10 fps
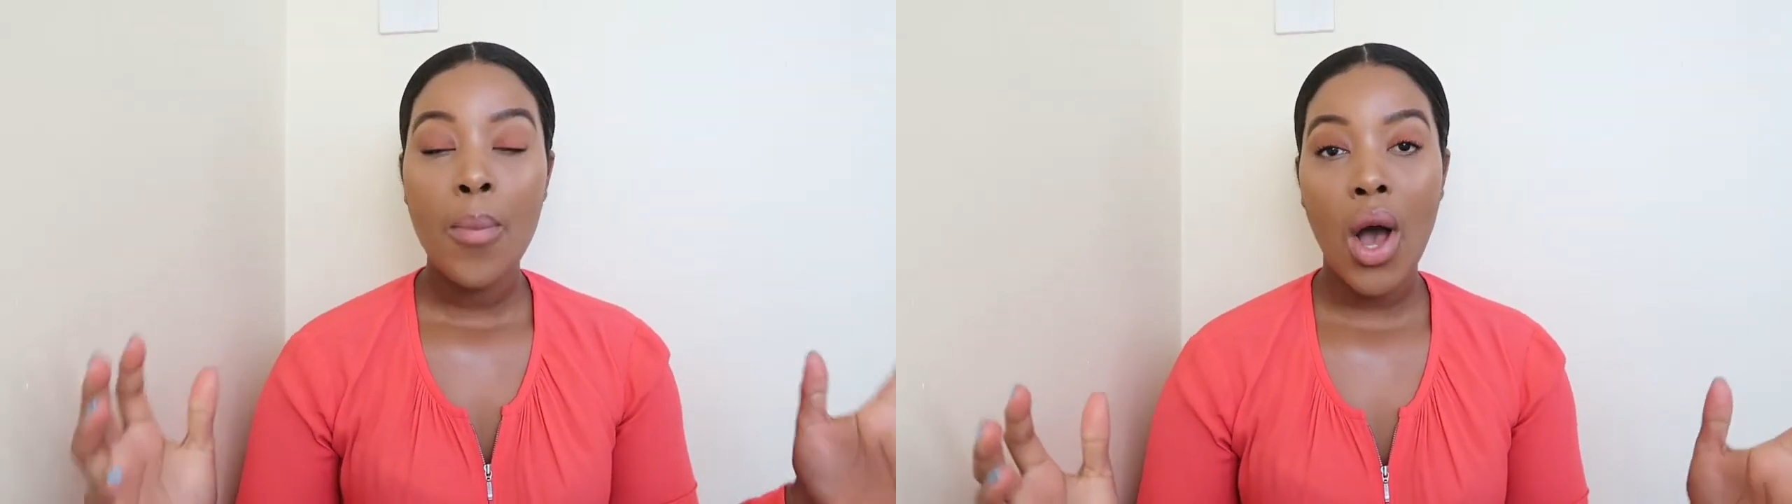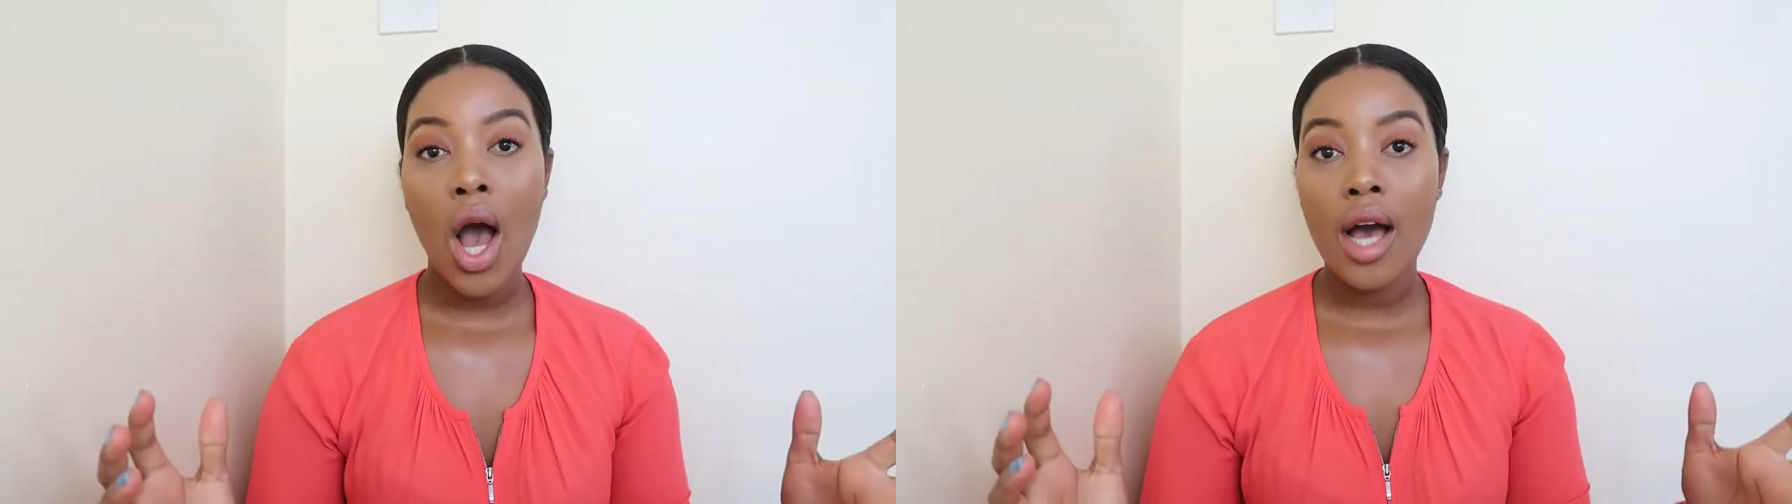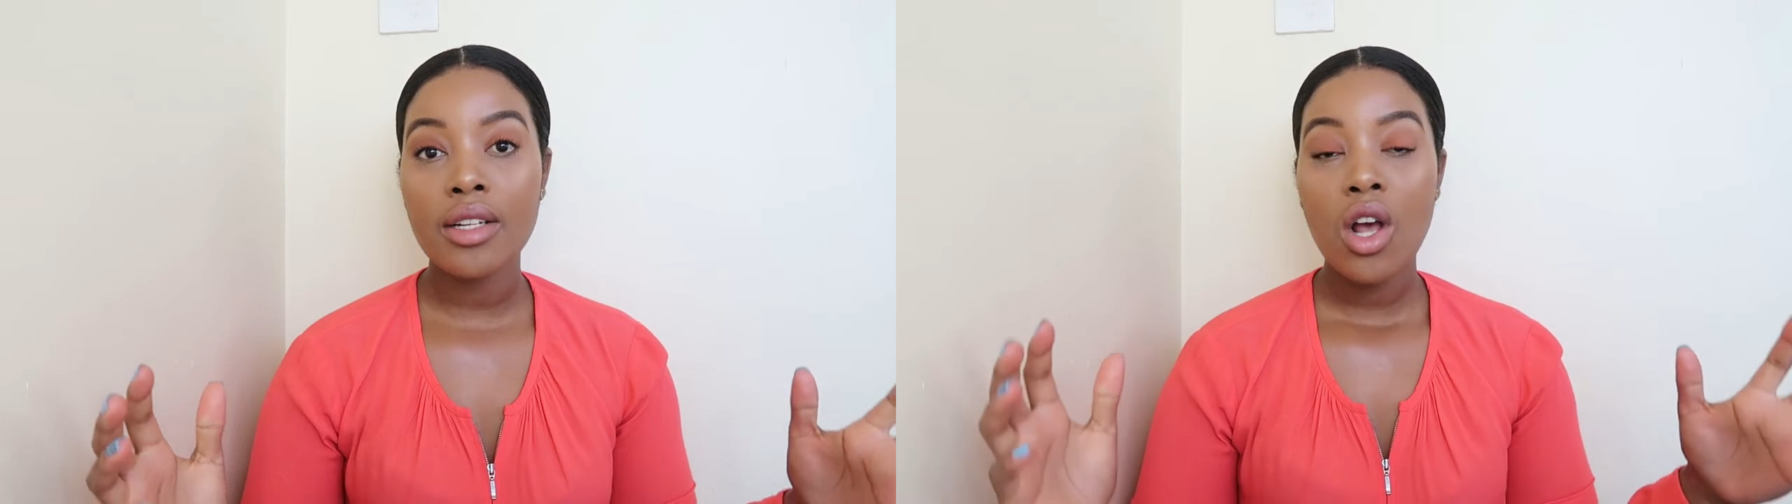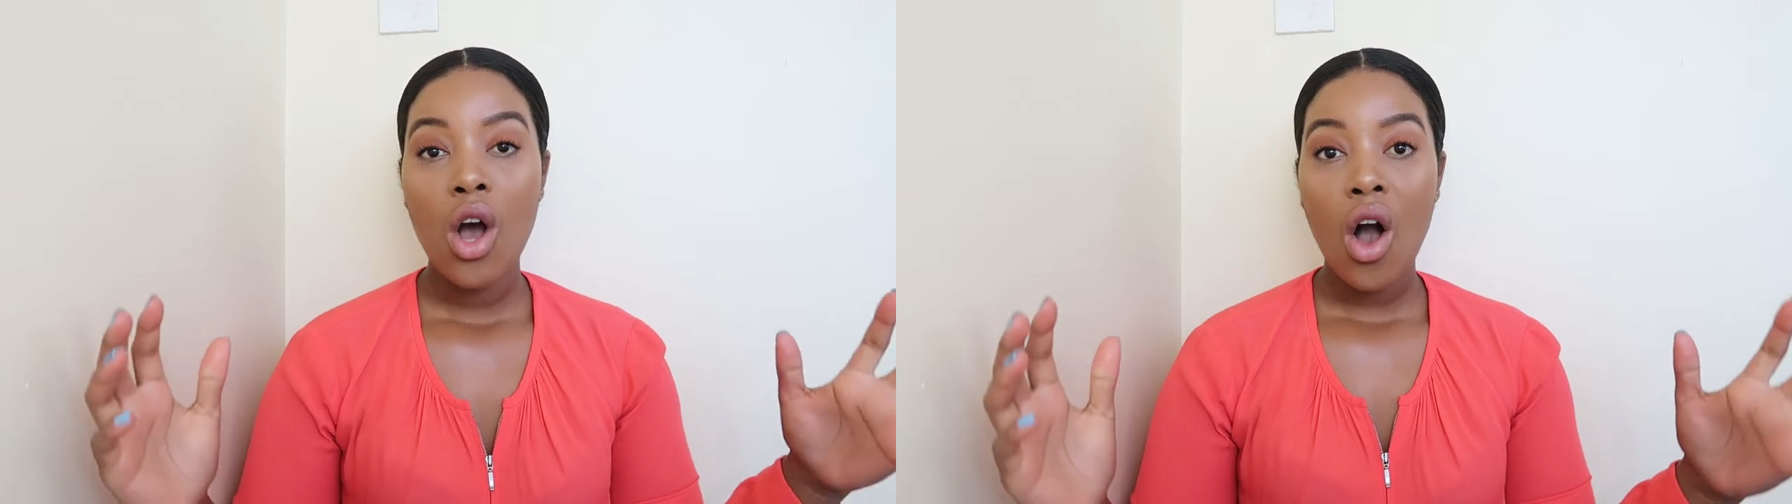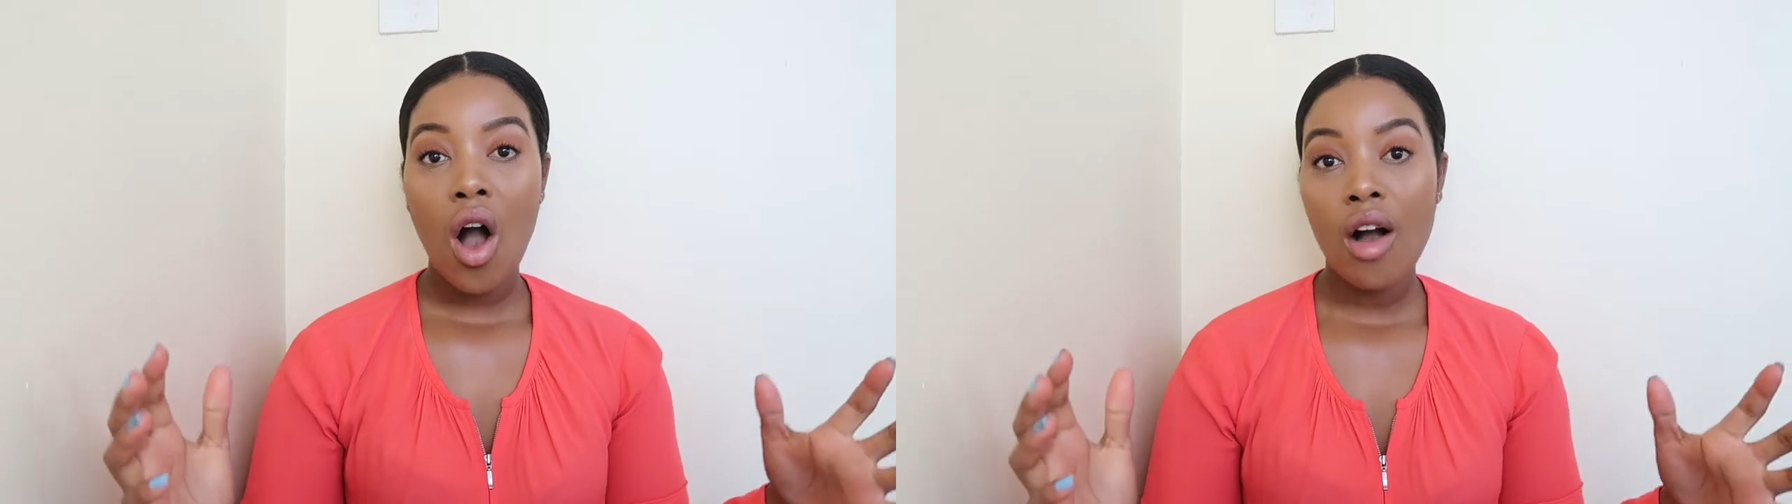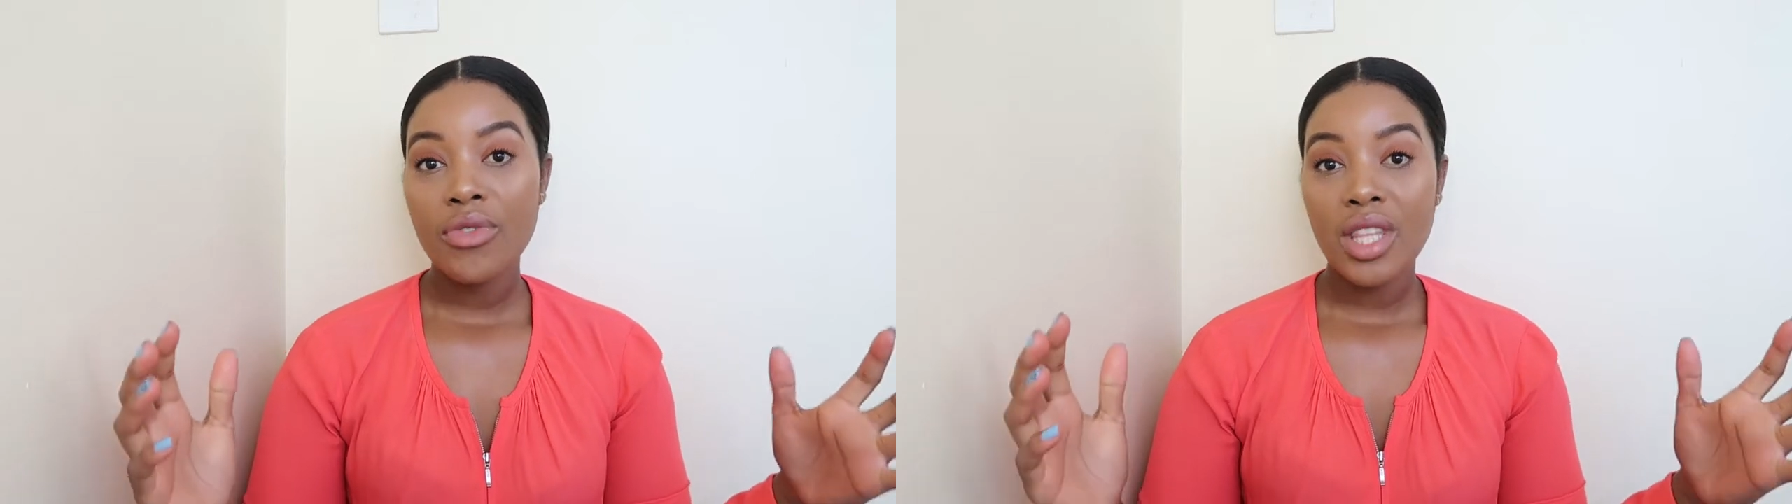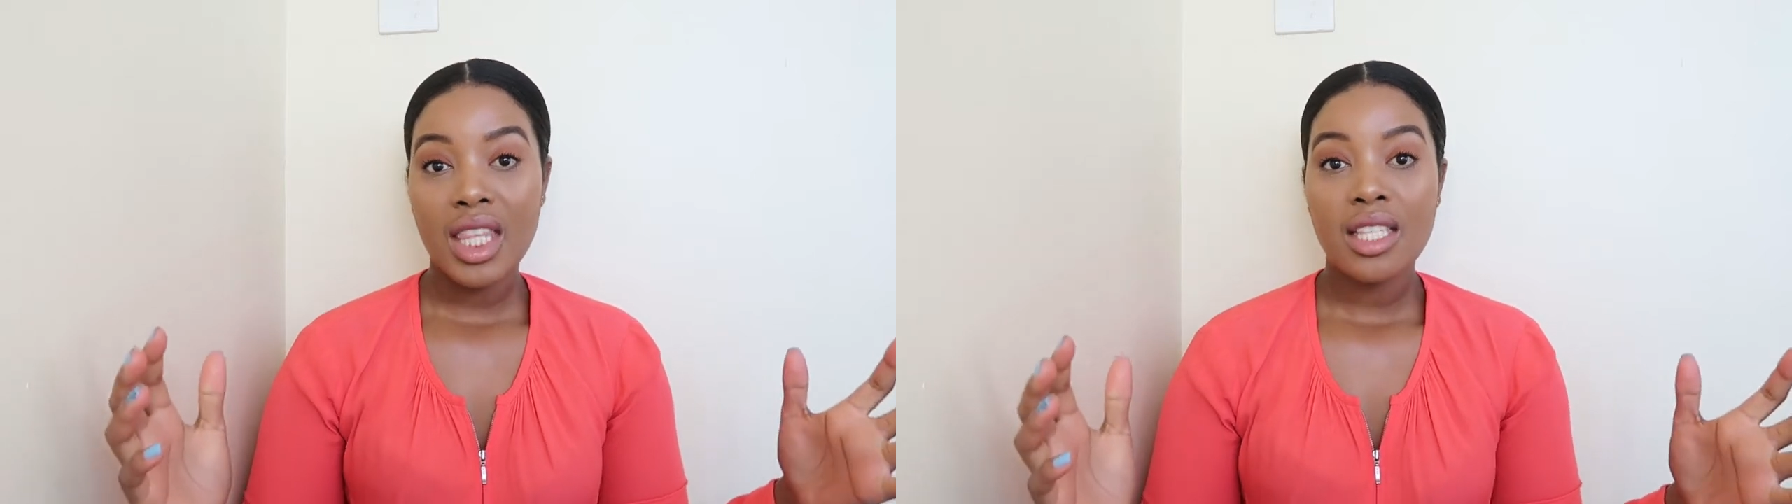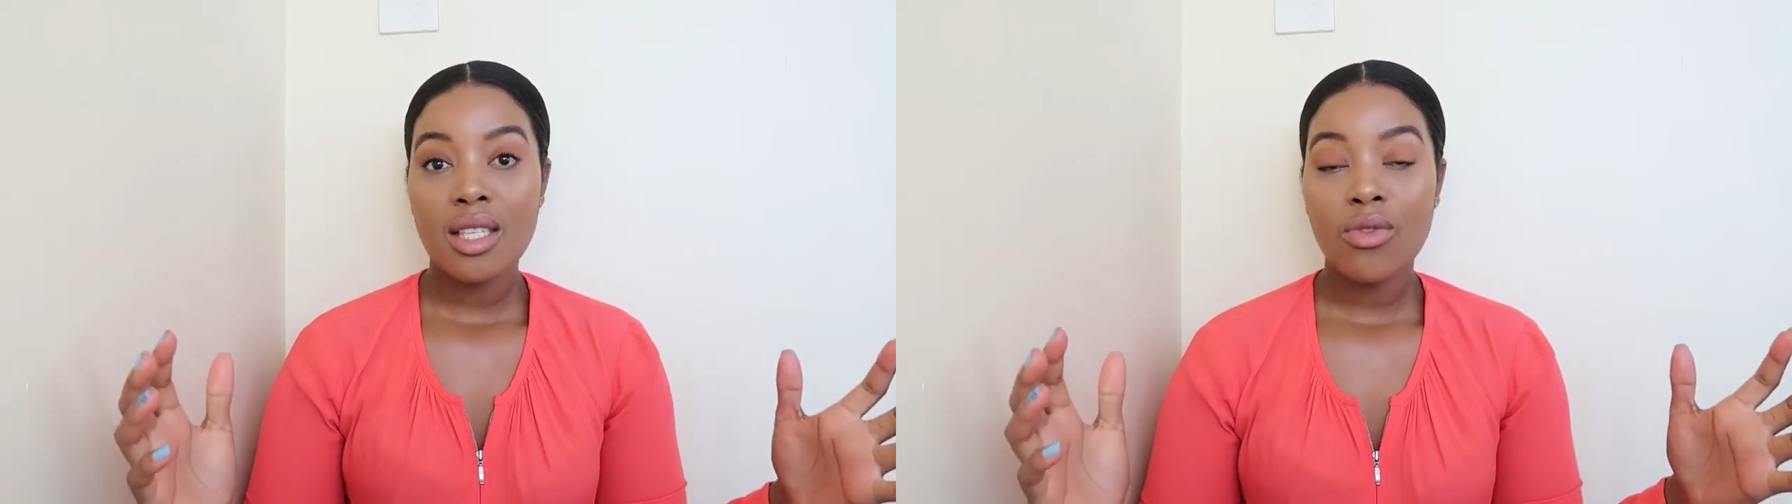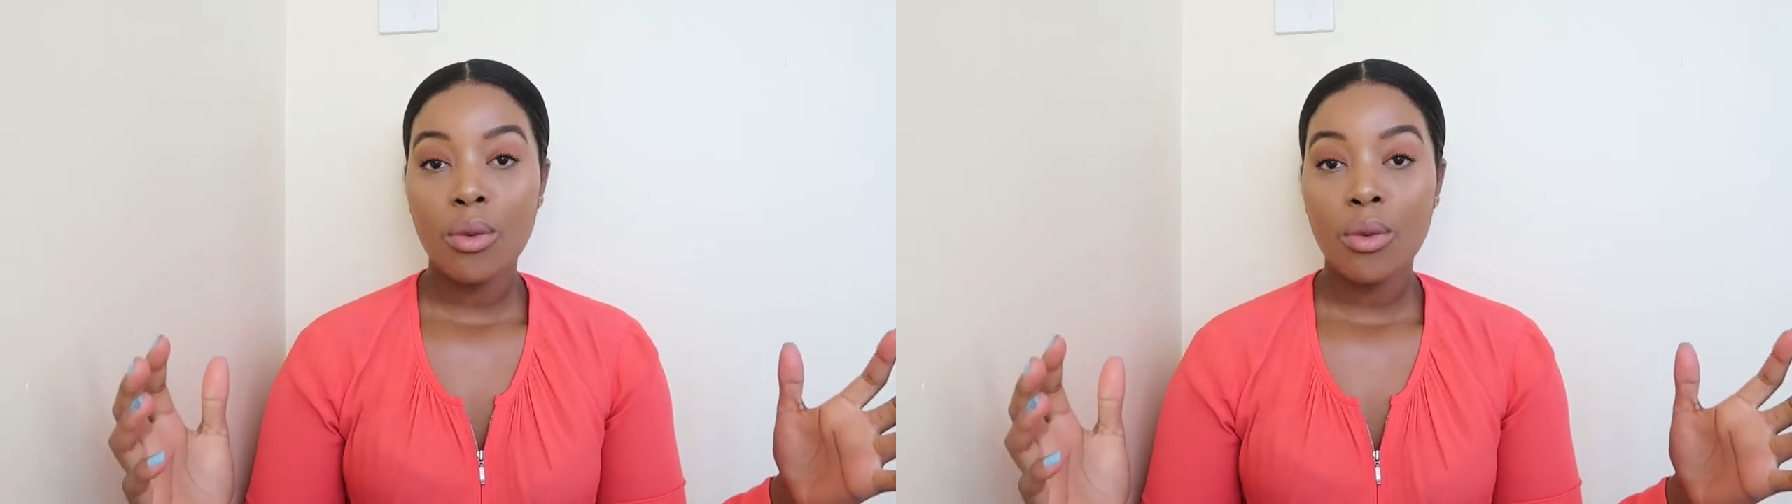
part of the thesis.